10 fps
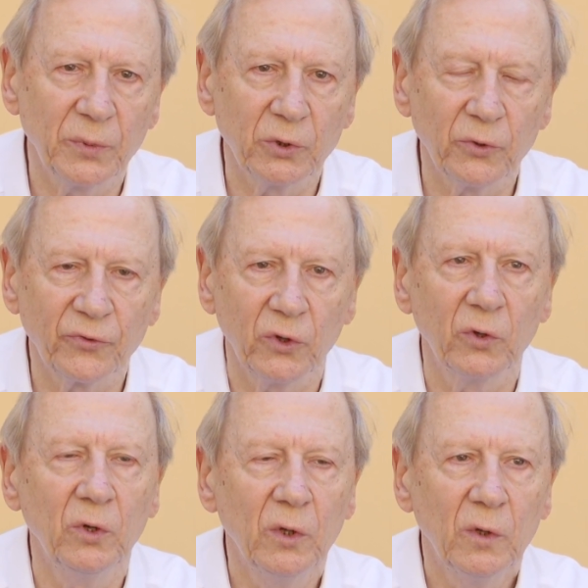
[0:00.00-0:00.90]
but
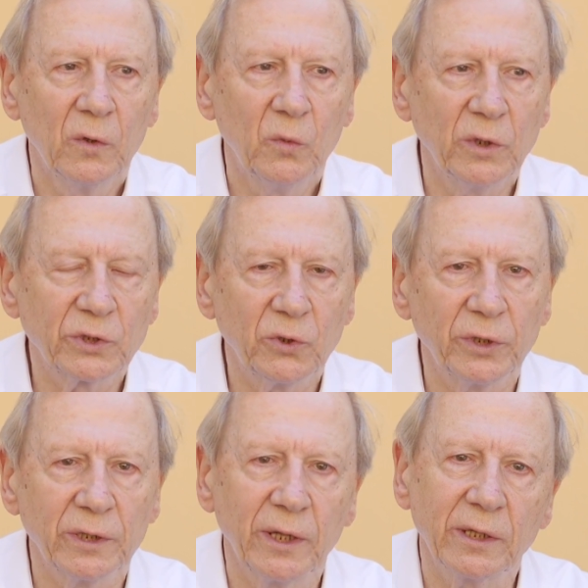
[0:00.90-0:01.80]
also what's gone
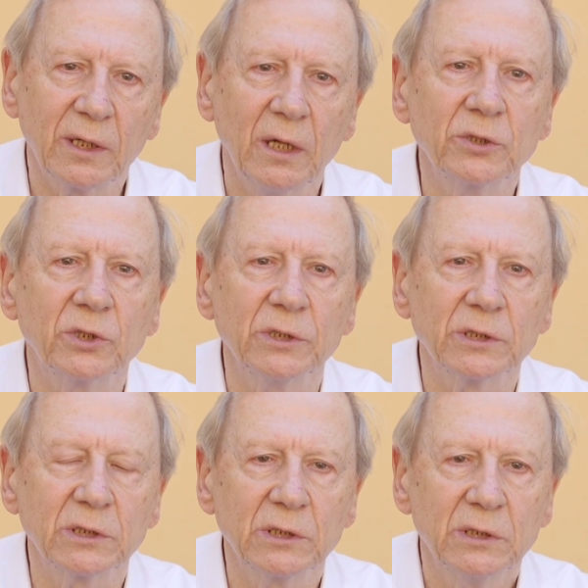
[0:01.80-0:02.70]
on in other
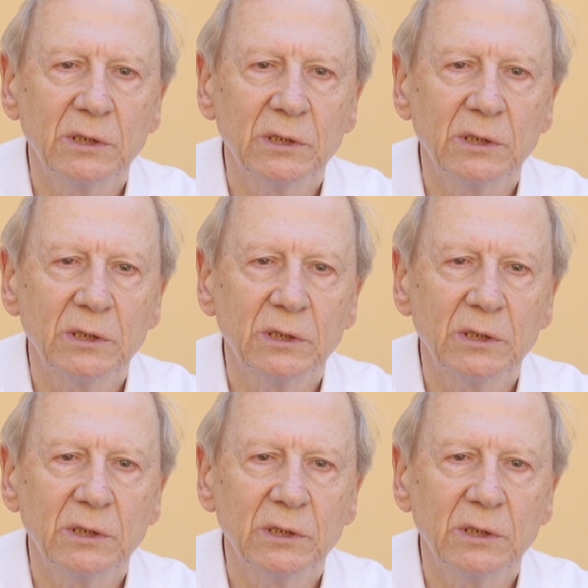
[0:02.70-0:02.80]
cultures.